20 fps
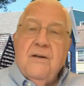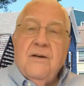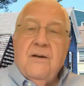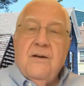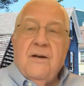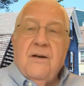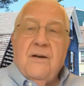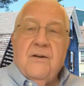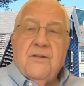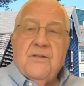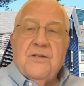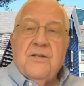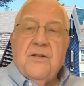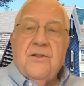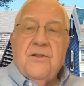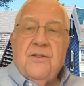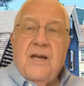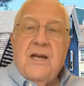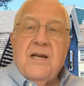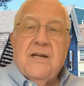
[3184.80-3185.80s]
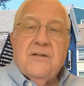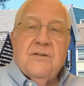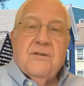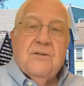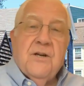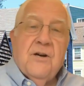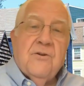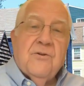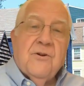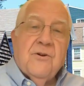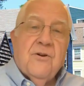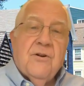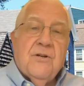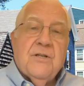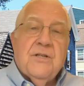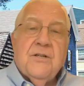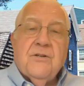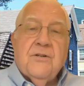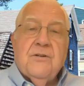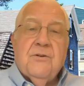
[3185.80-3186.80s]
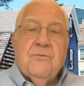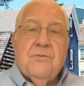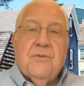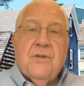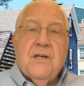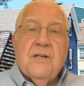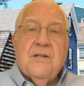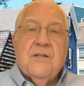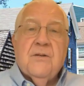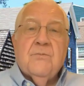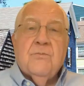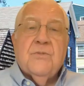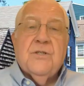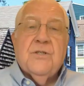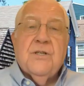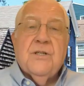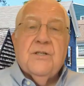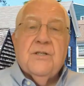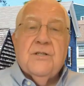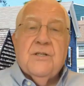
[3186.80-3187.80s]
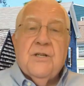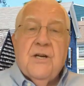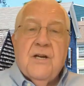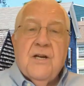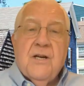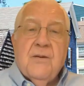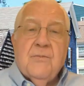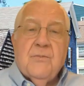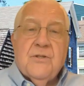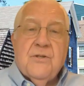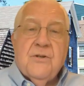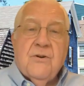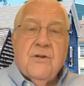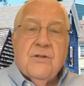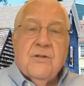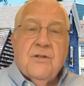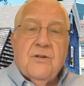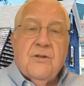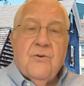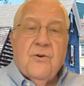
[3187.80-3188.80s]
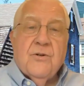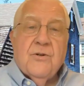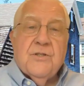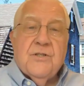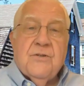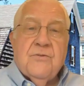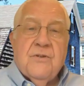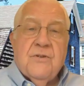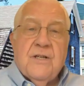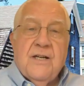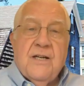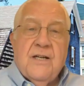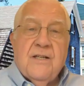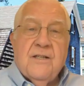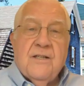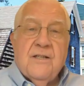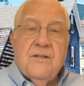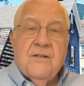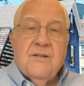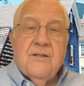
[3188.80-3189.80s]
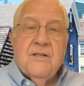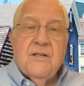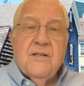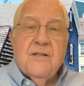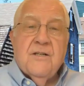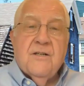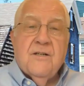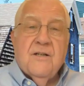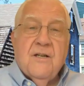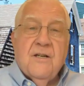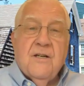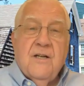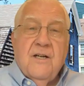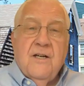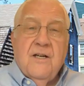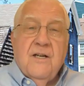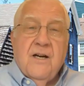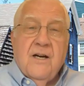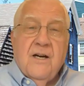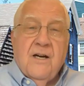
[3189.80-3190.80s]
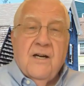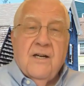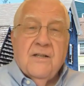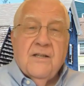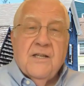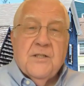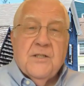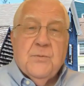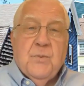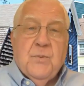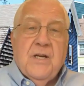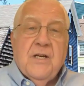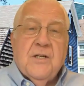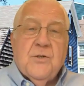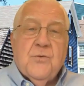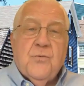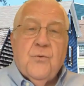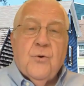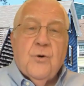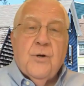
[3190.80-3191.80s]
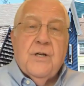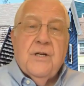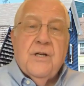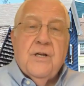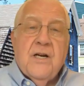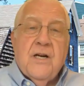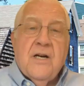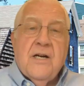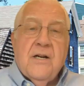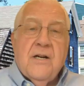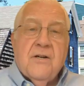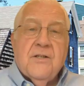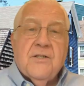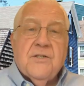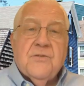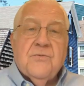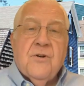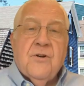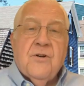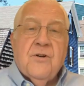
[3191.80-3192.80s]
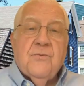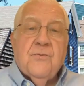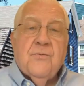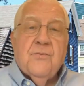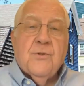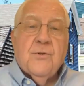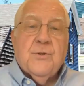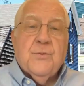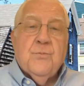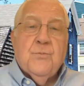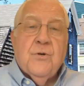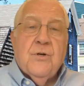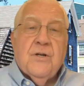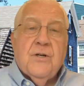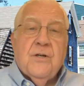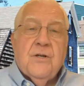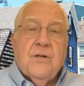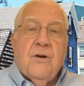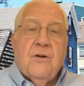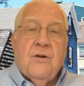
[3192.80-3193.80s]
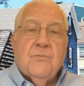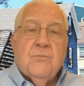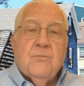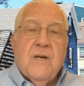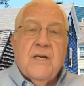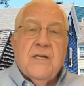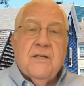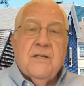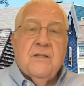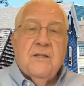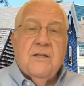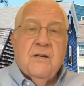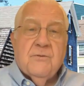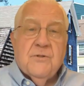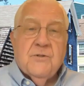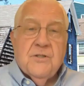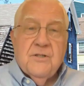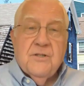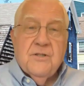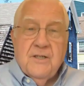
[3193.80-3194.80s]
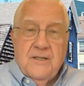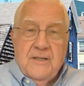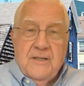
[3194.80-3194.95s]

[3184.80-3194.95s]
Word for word: uh, thanked a donor until you've thanked them six times during the course of a calendar year. Uh, that's page forty-nine on his very first book called Mega Gifts.